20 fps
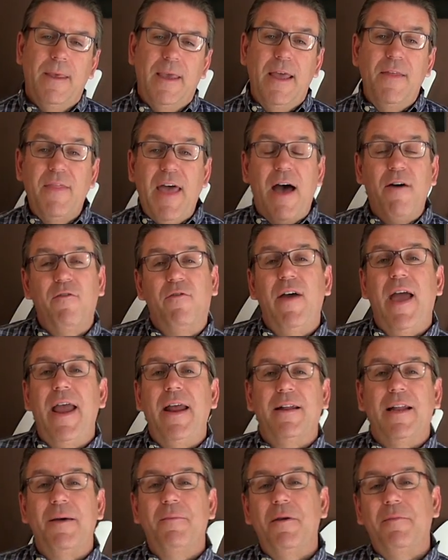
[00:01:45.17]
In that
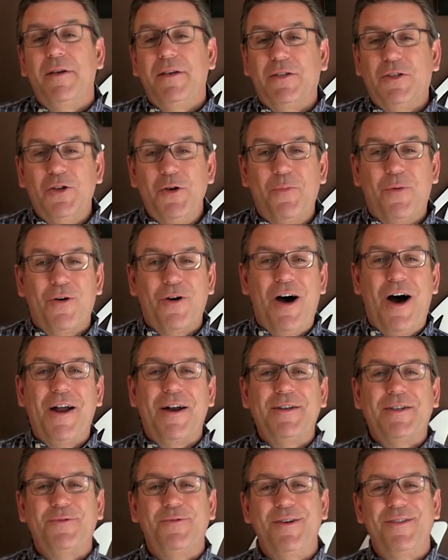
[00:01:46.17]
vein, let me be super
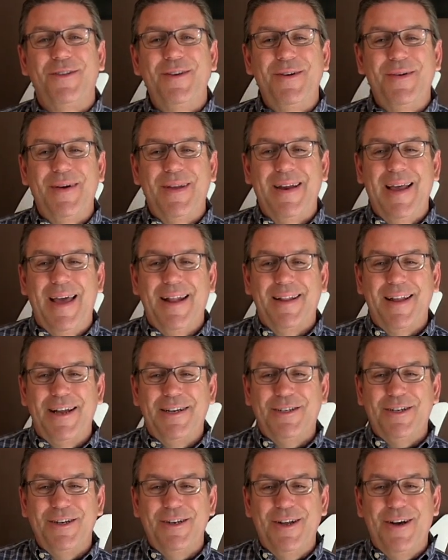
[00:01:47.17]
honest with you and
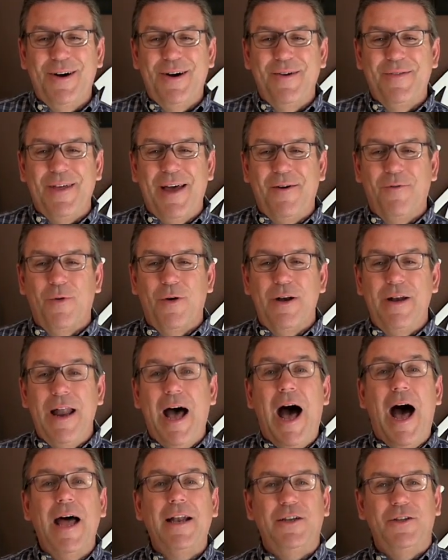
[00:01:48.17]
let you know that we're
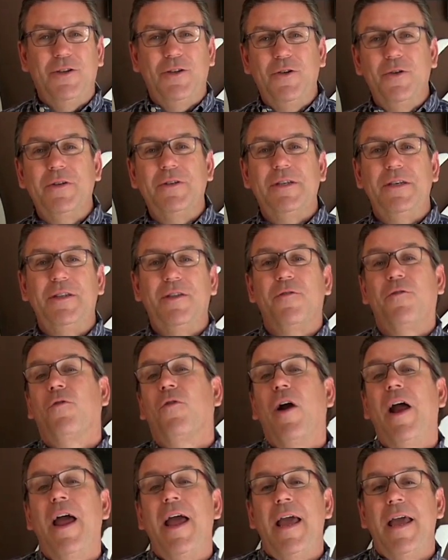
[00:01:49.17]
not using the
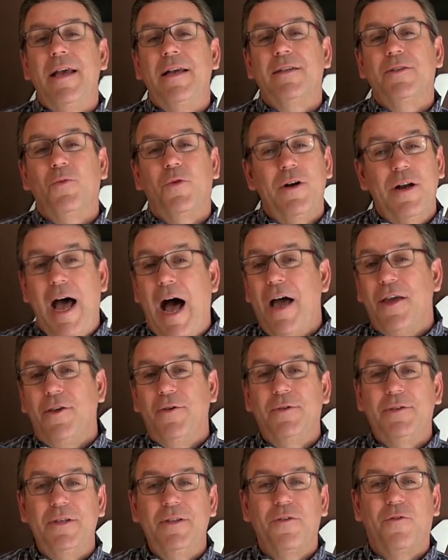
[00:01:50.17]
phrase,
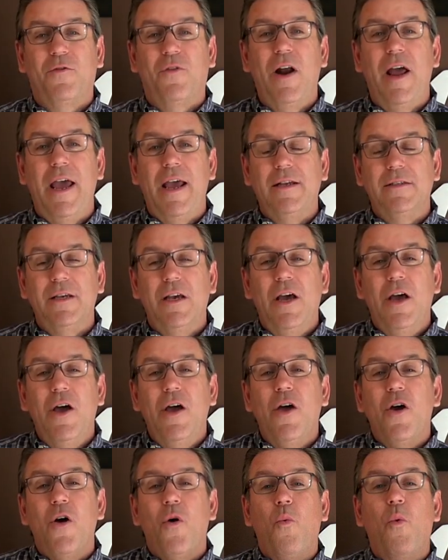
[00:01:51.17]

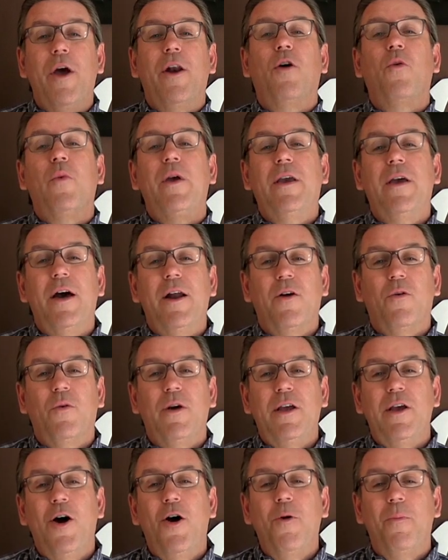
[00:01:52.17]
when are we going to
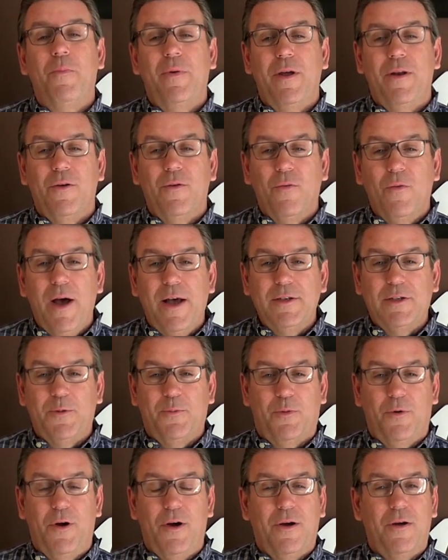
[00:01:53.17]
reopen
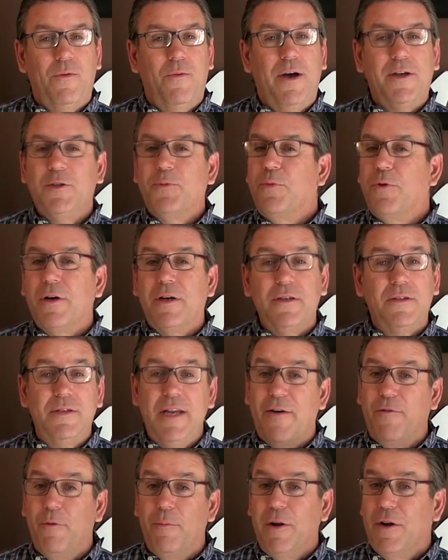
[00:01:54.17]
Westbrook? Westbrook has
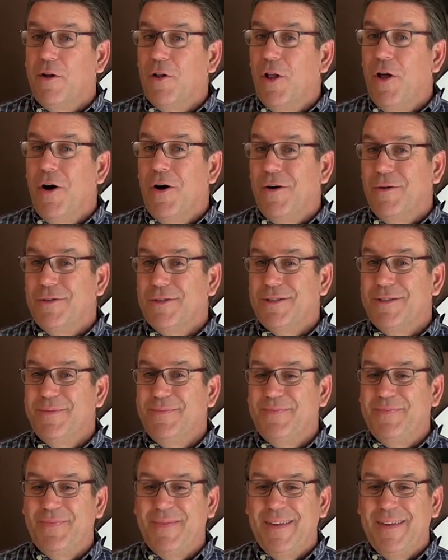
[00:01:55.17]
never been closed.